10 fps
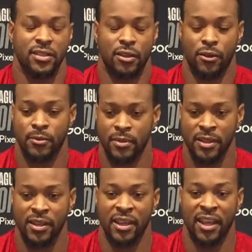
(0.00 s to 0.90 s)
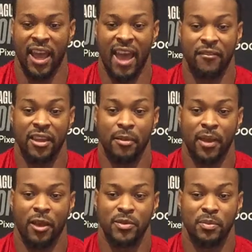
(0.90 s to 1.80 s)
So having him
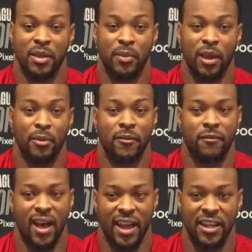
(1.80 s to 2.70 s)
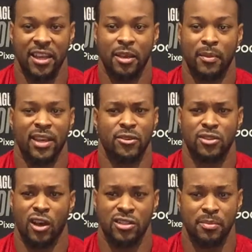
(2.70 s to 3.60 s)
helps me be able to find him and he'll
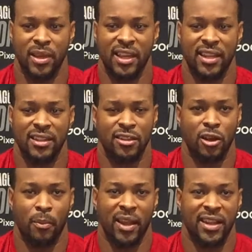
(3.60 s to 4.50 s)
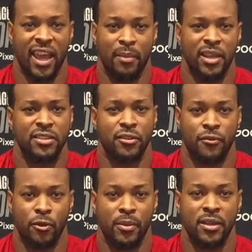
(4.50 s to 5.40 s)
talk to me and, you know, make the game easier
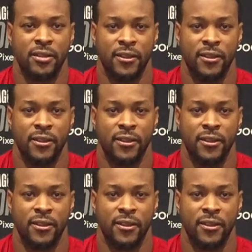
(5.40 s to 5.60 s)
for me.